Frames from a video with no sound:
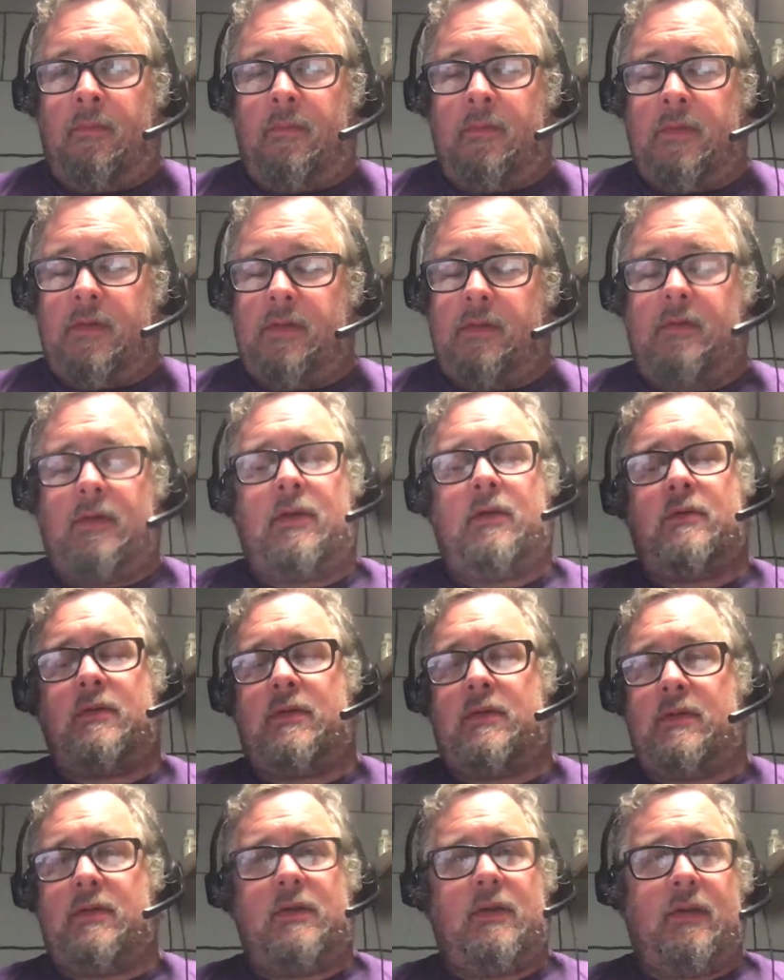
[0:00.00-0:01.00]
So
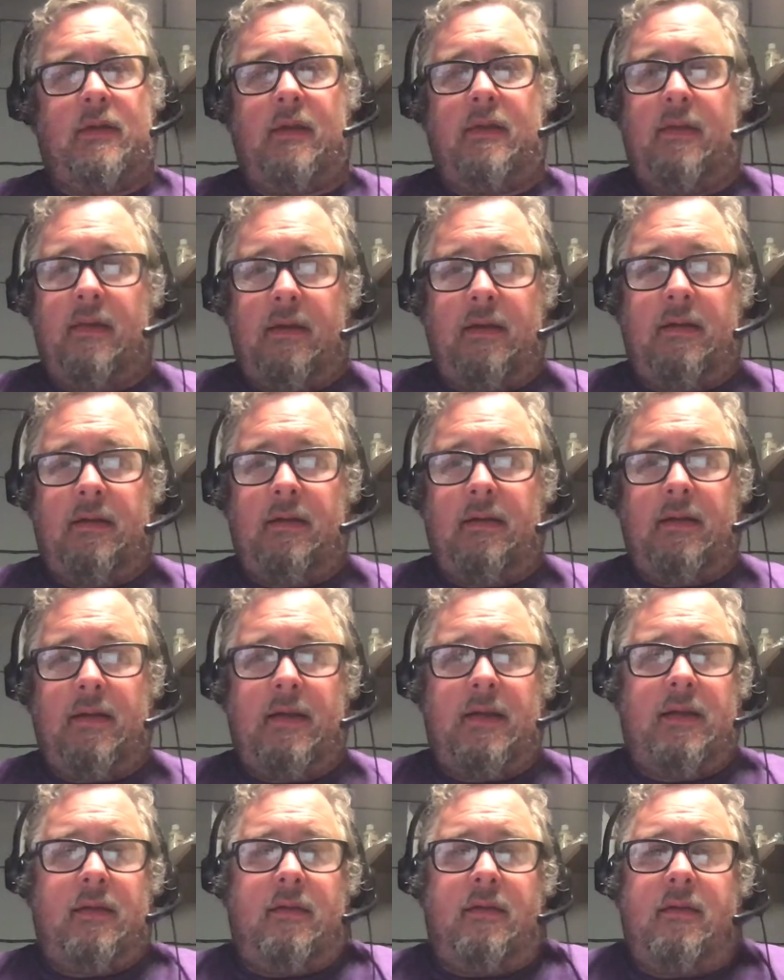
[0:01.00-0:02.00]
here's the thing
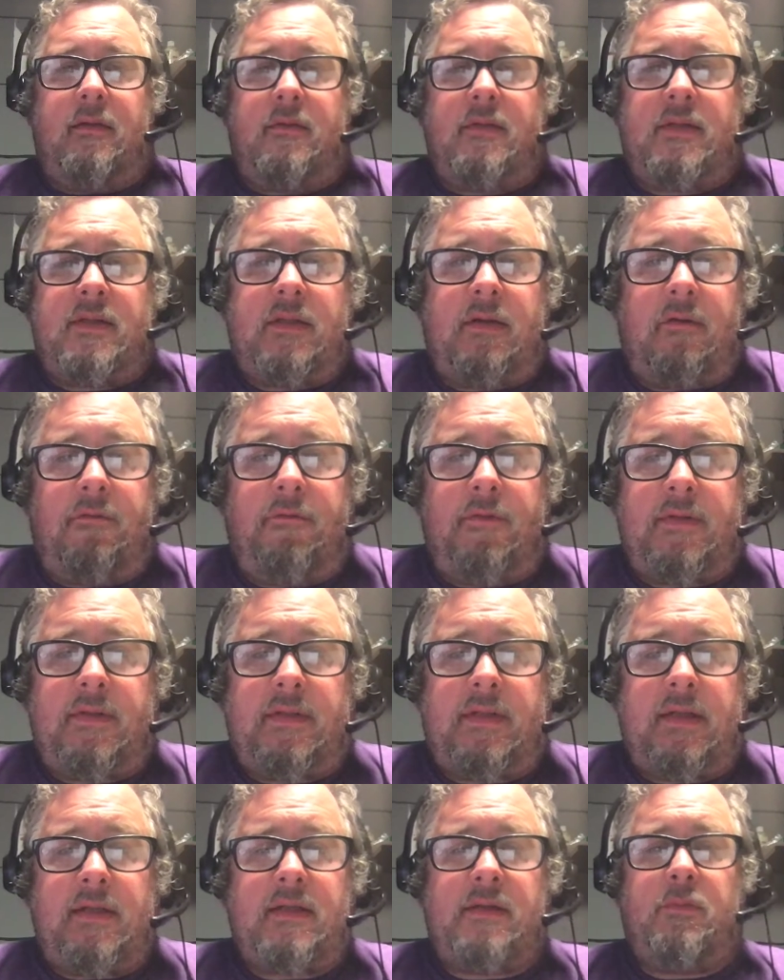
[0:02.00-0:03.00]
there's self
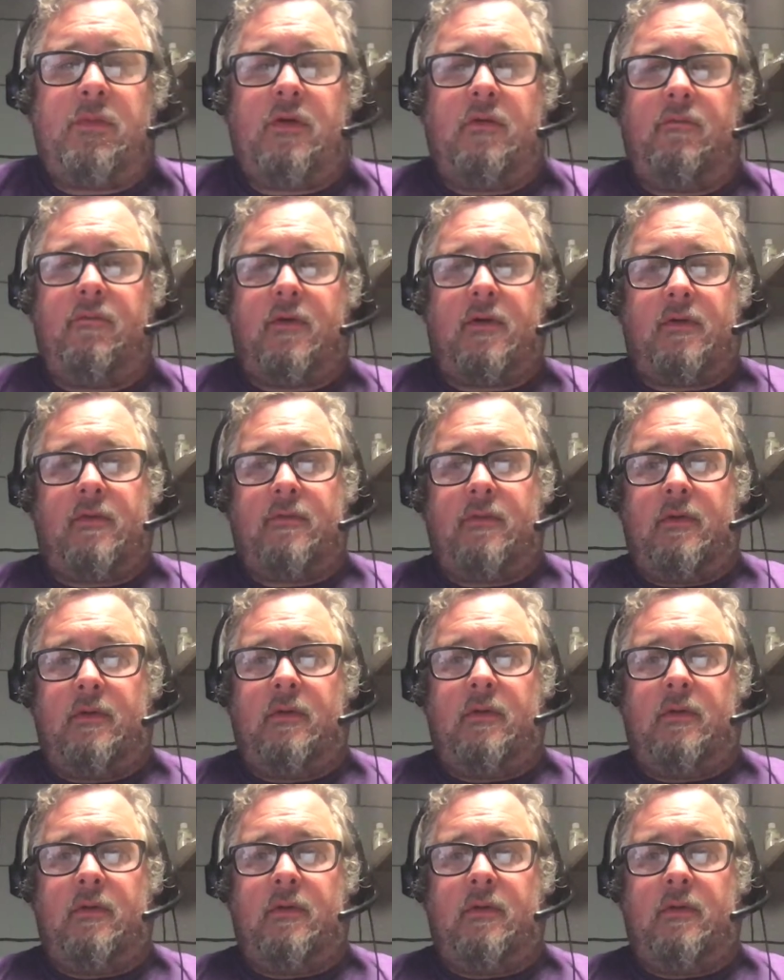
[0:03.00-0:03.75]
assessment involved.